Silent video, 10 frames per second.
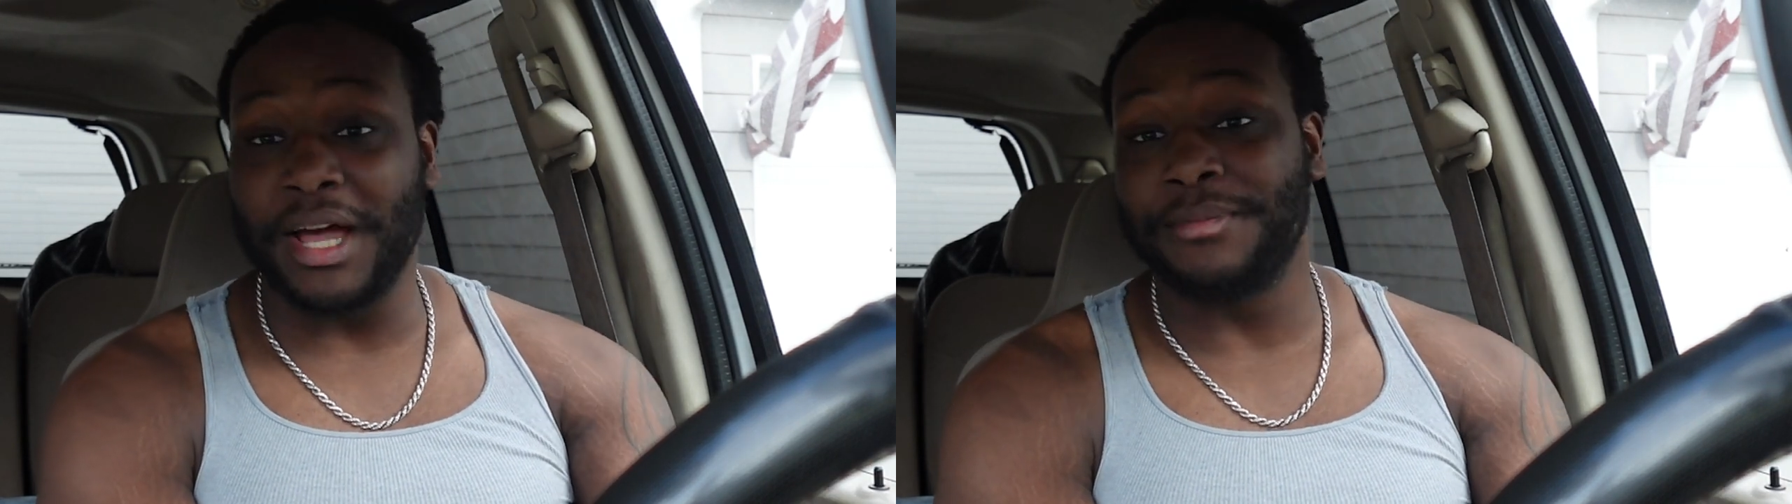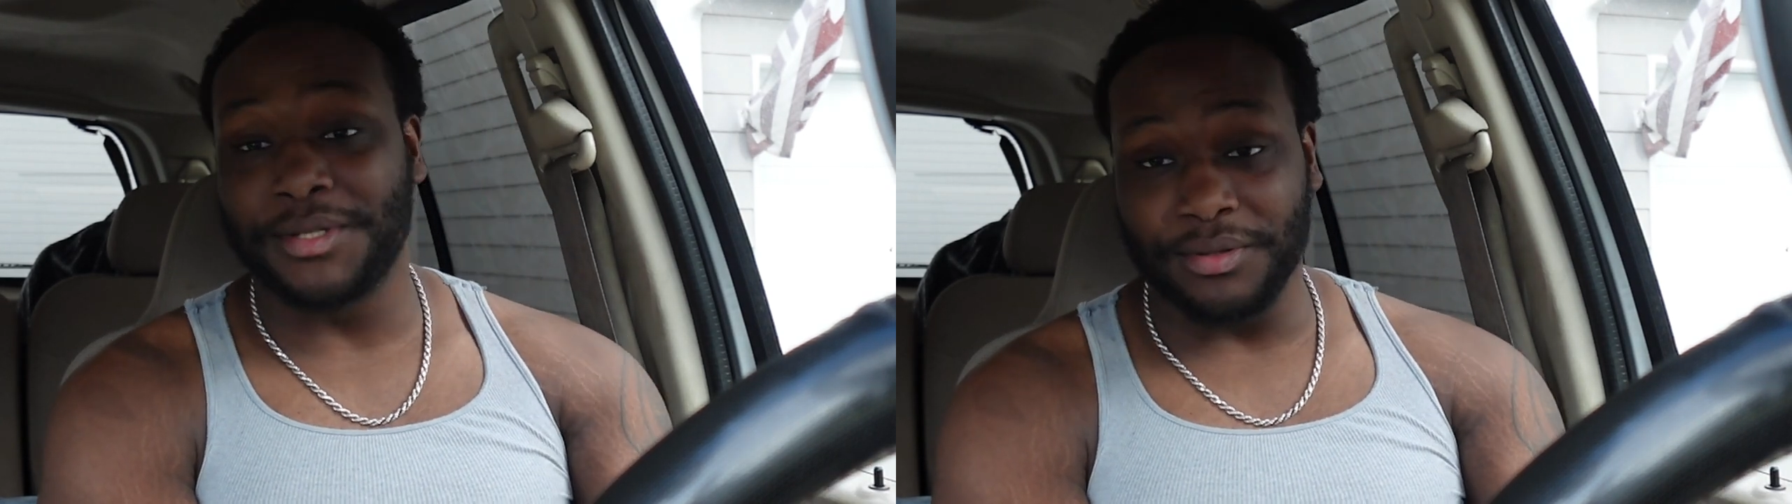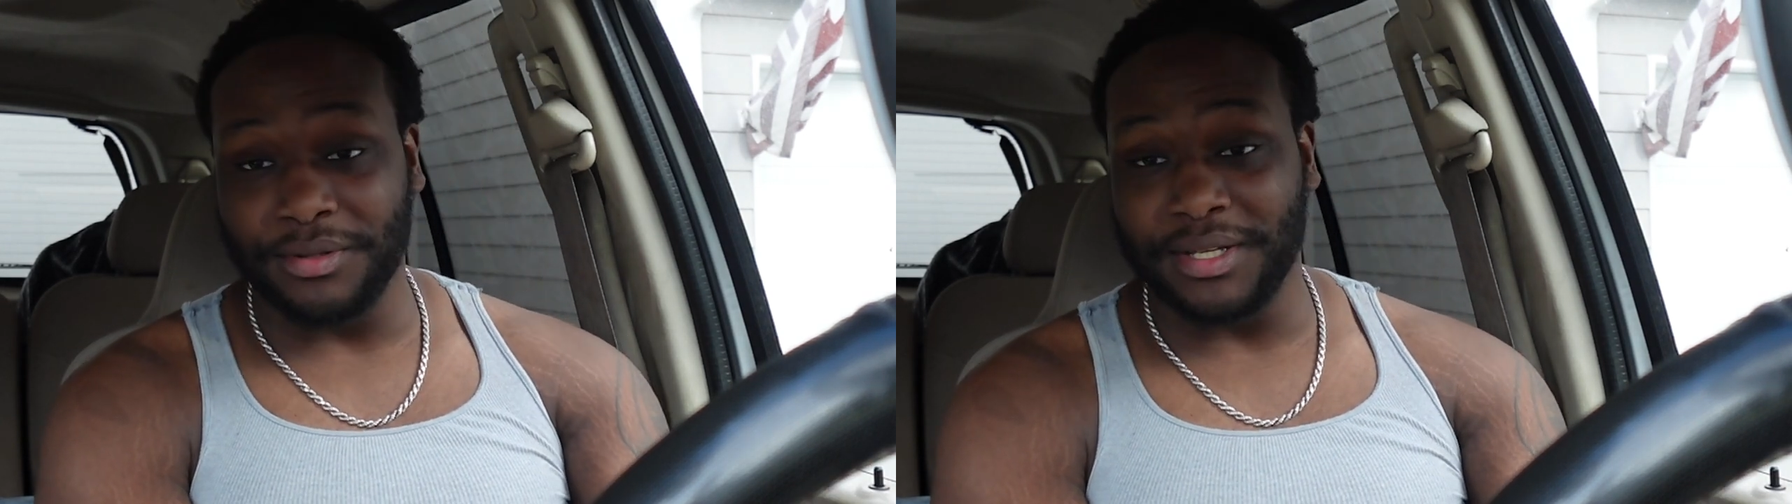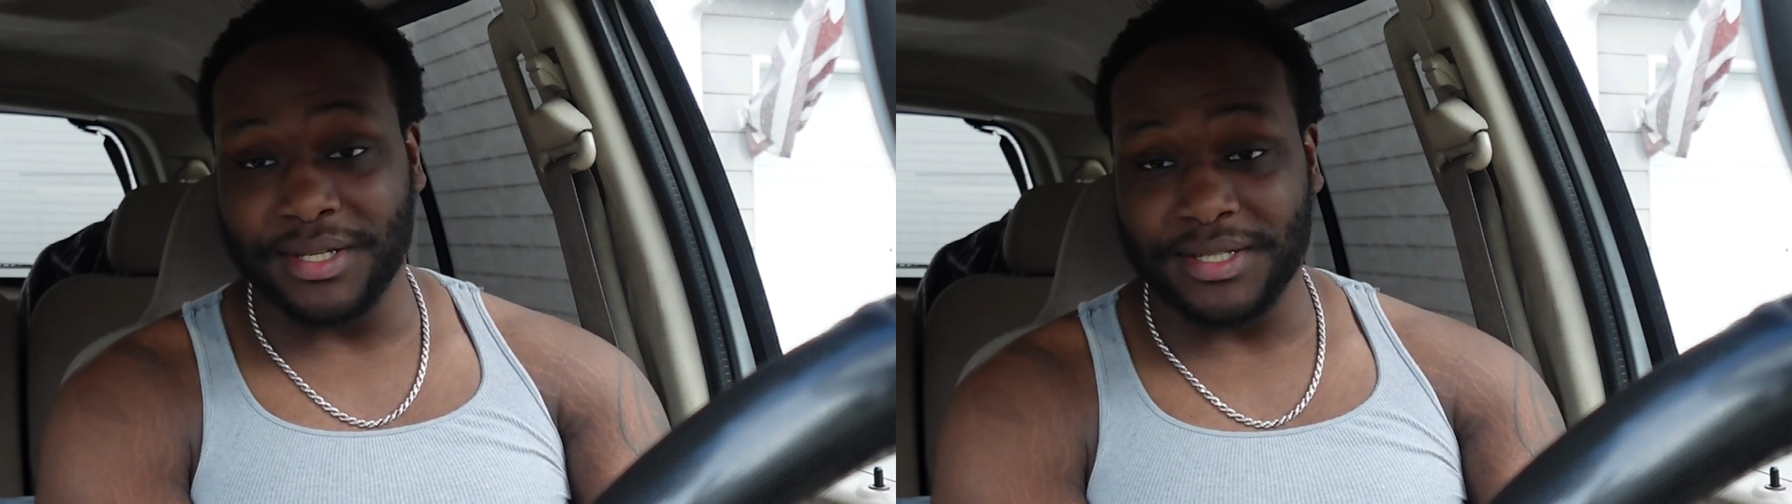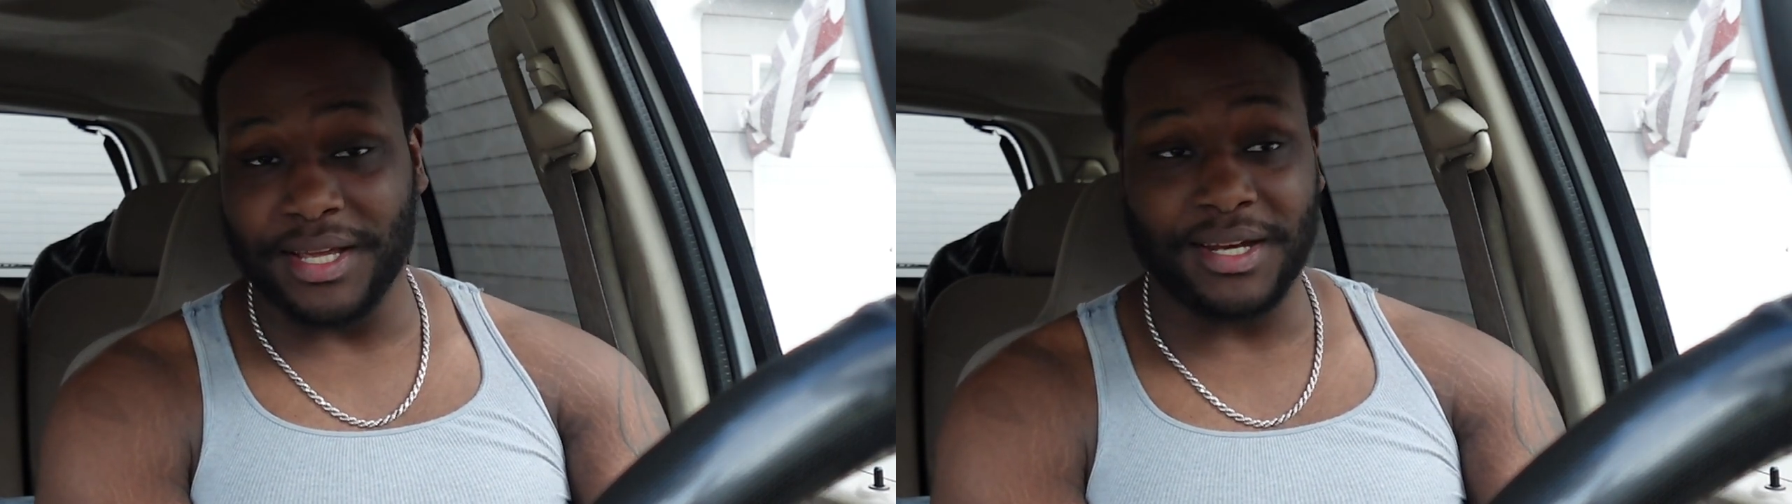absolutely
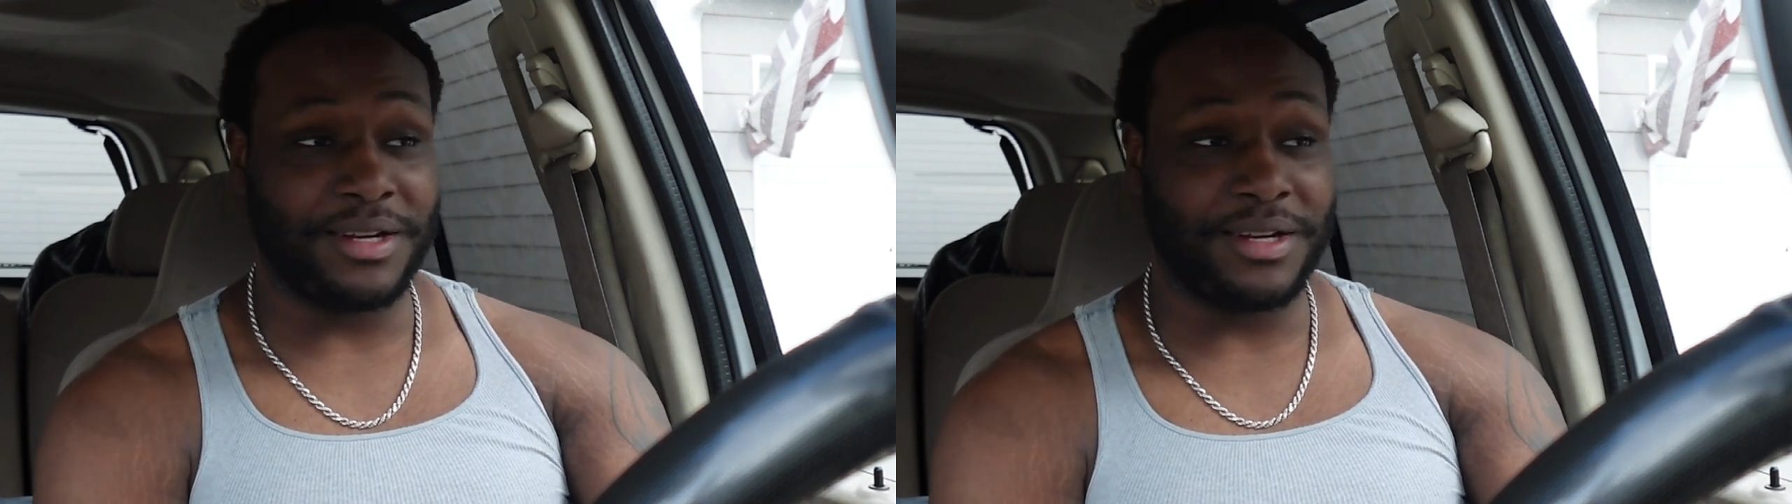insane,